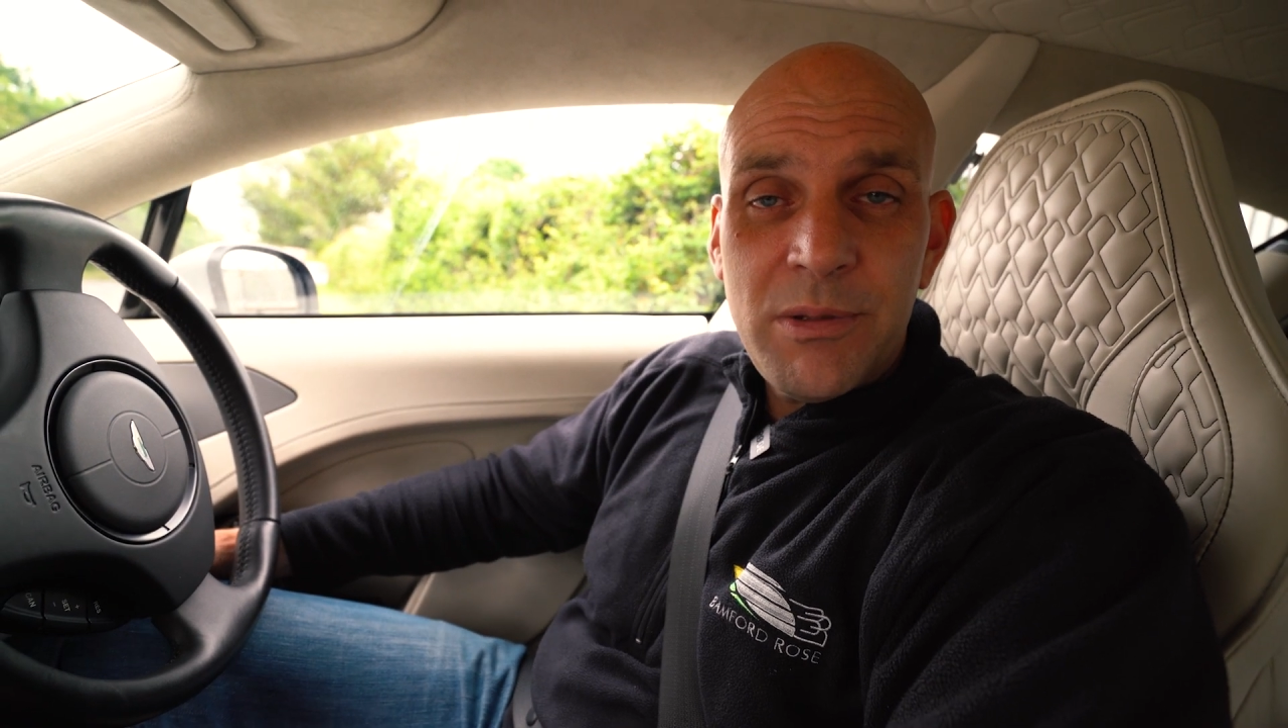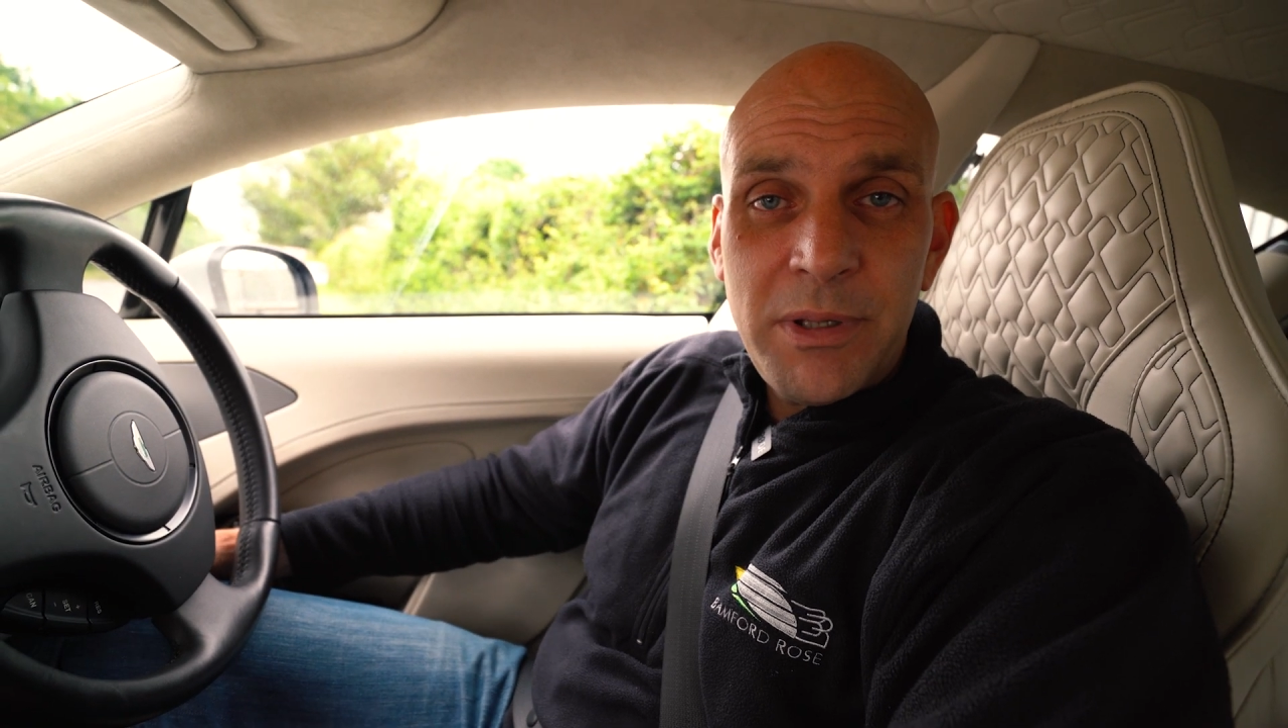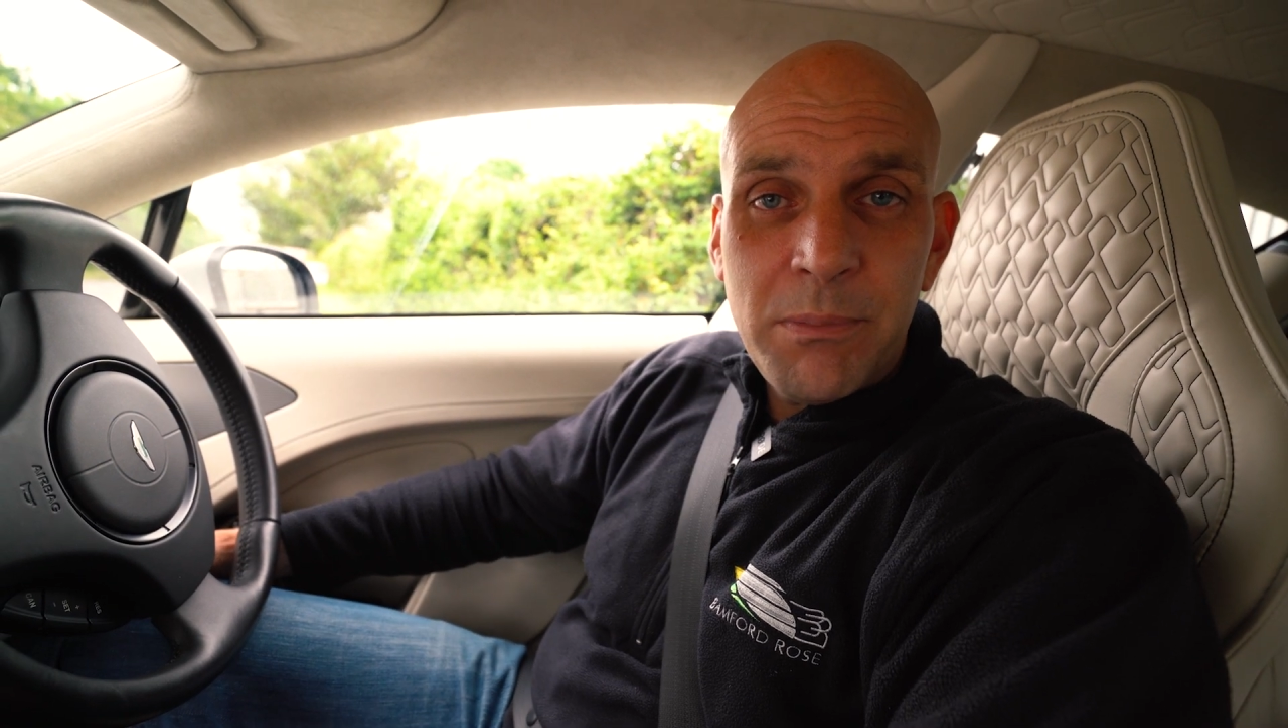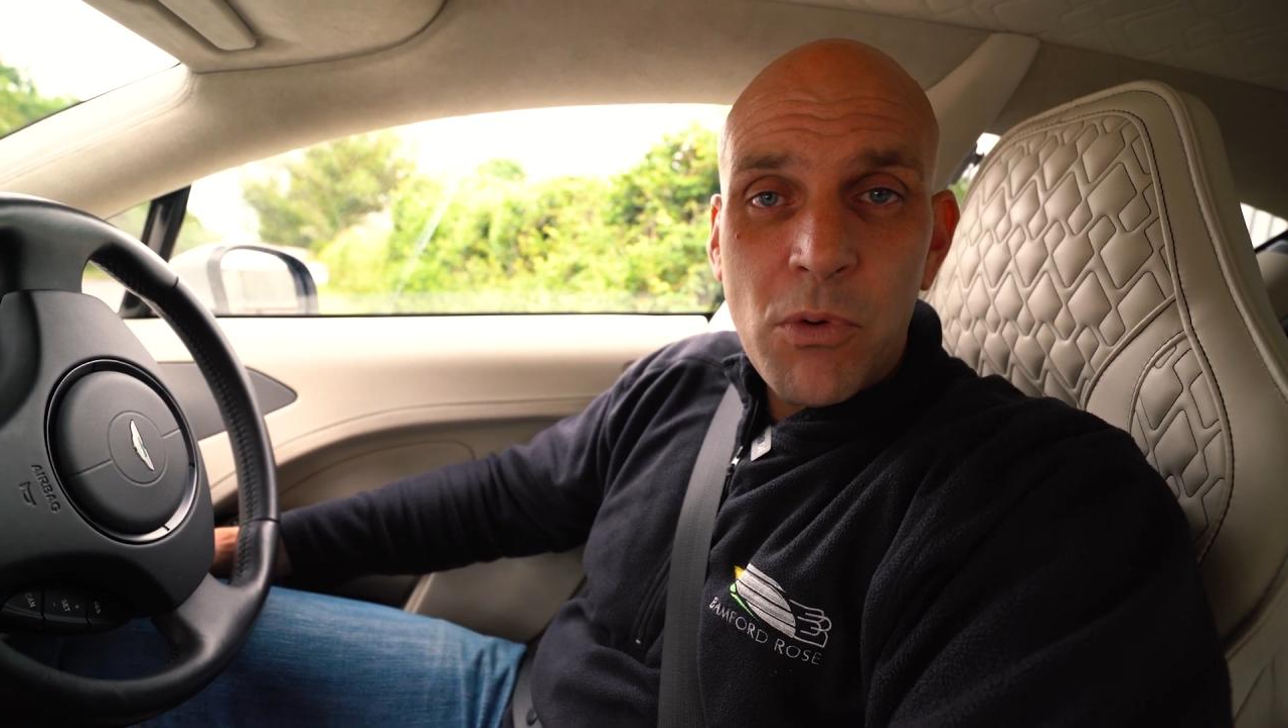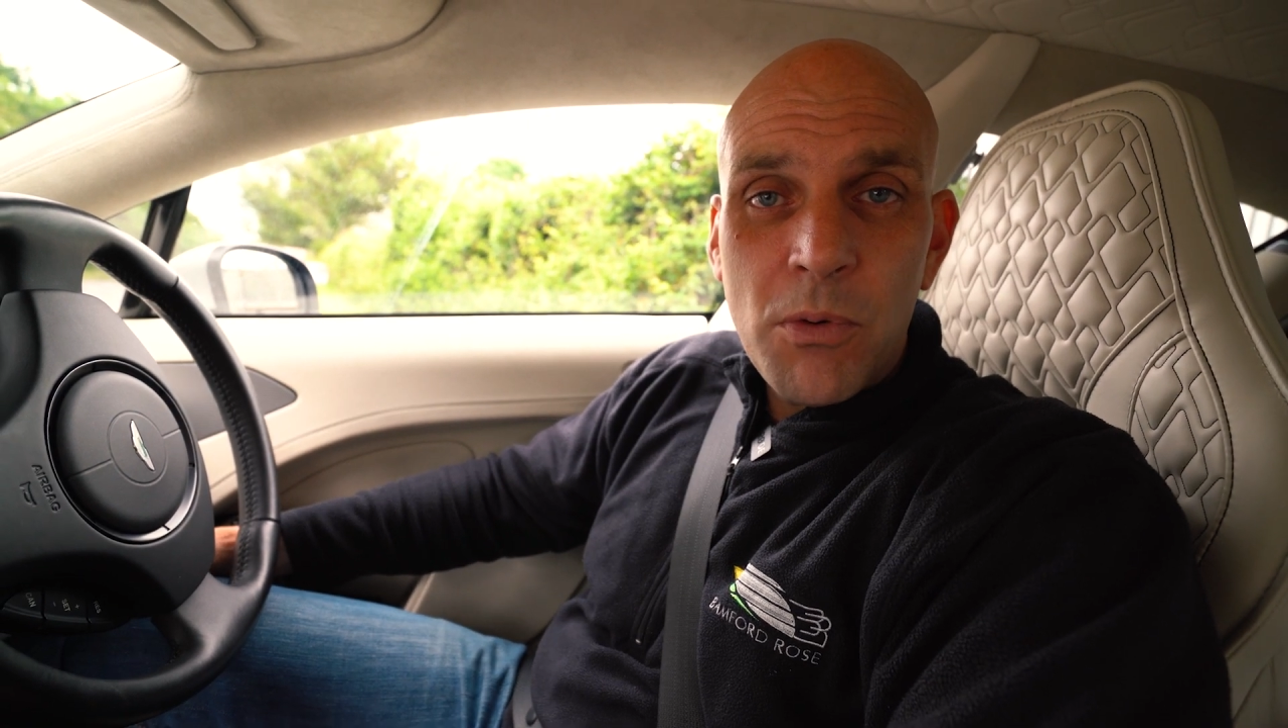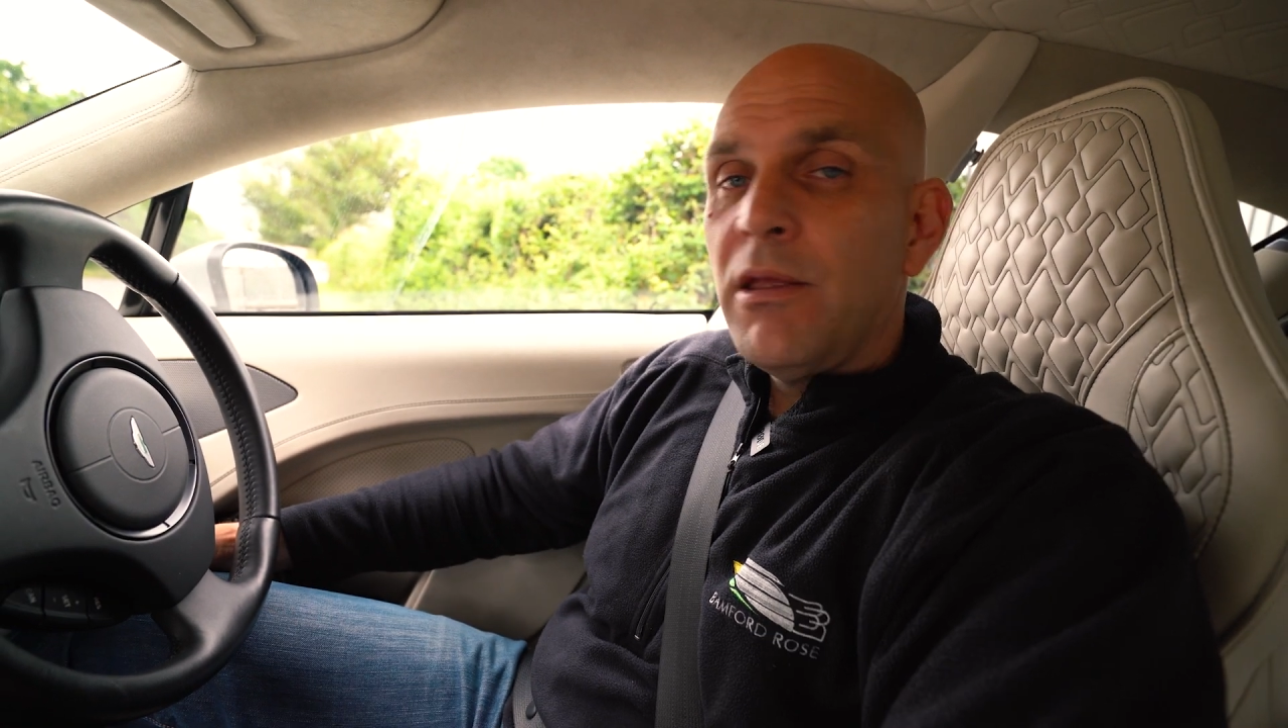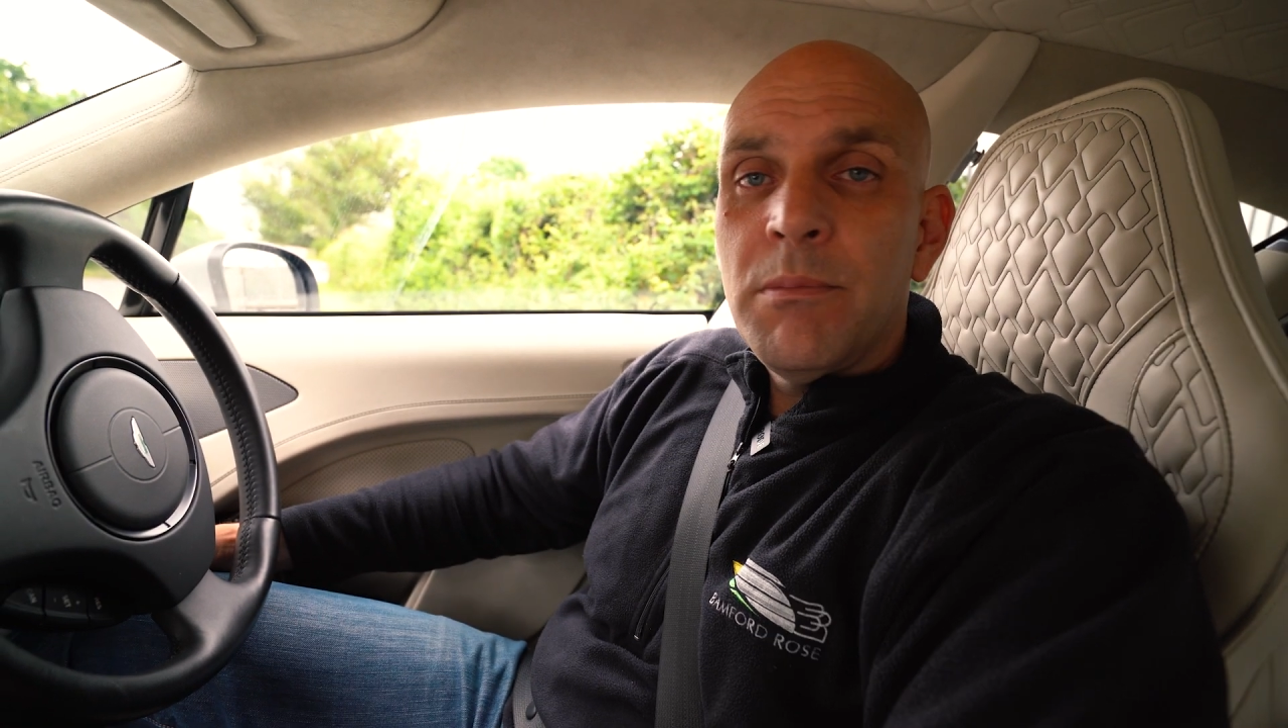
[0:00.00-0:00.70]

a bit more.